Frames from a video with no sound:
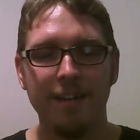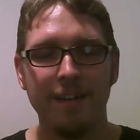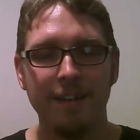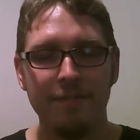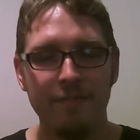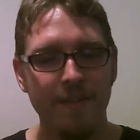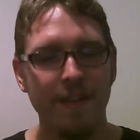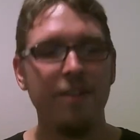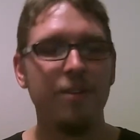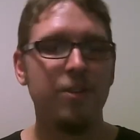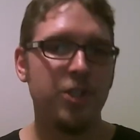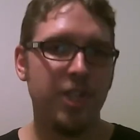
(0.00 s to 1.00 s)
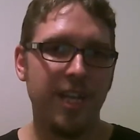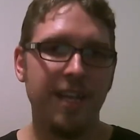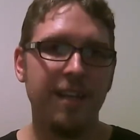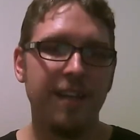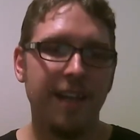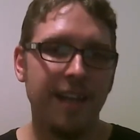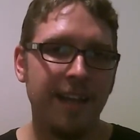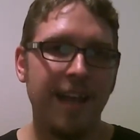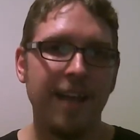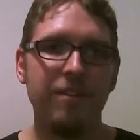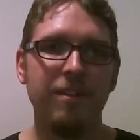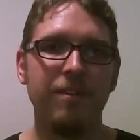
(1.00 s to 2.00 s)
Feel your chair
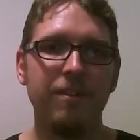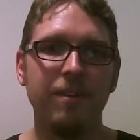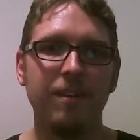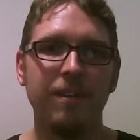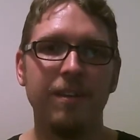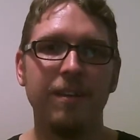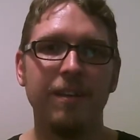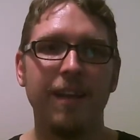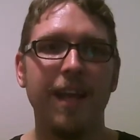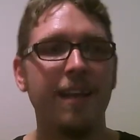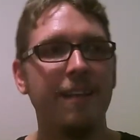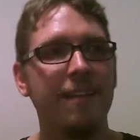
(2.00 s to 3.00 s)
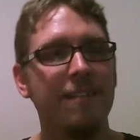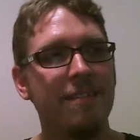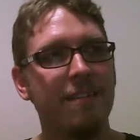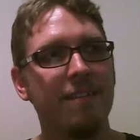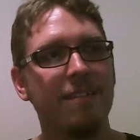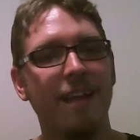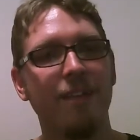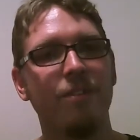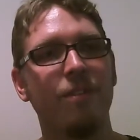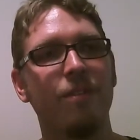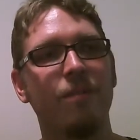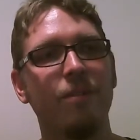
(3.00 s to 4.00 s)
under you and listen to the sounds
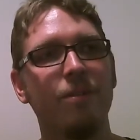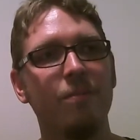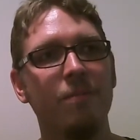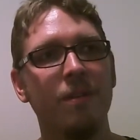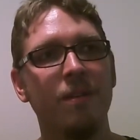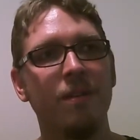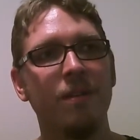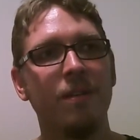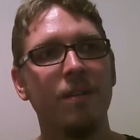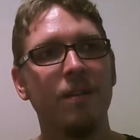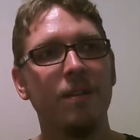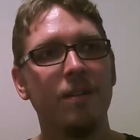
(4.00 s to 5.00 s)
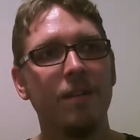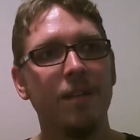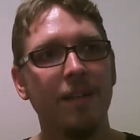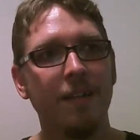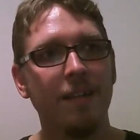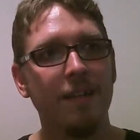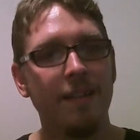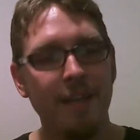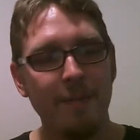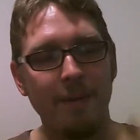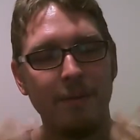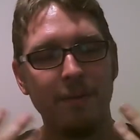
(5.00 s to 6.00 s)
in the room. Think
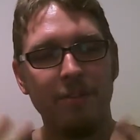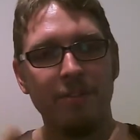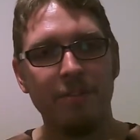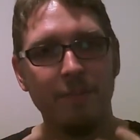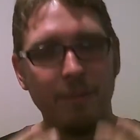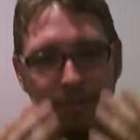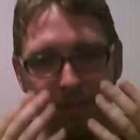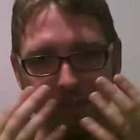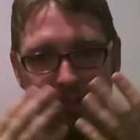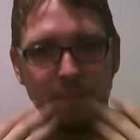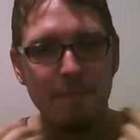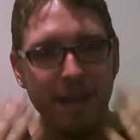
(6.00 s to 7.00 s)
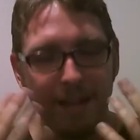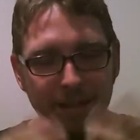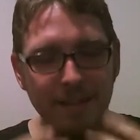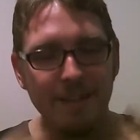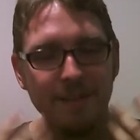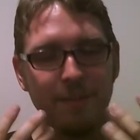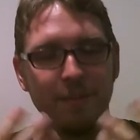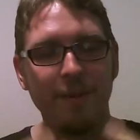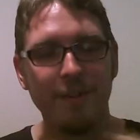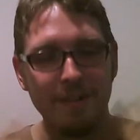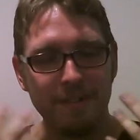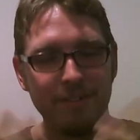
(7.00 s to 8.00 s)
about what smells
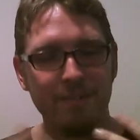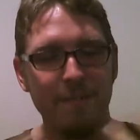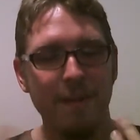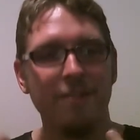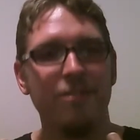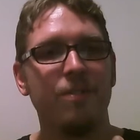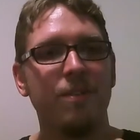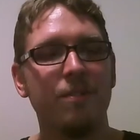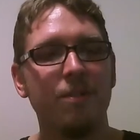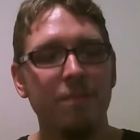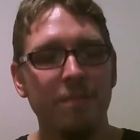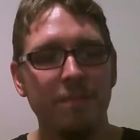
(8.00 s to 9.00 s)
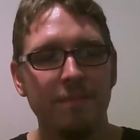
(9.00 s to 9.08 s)
are in the room.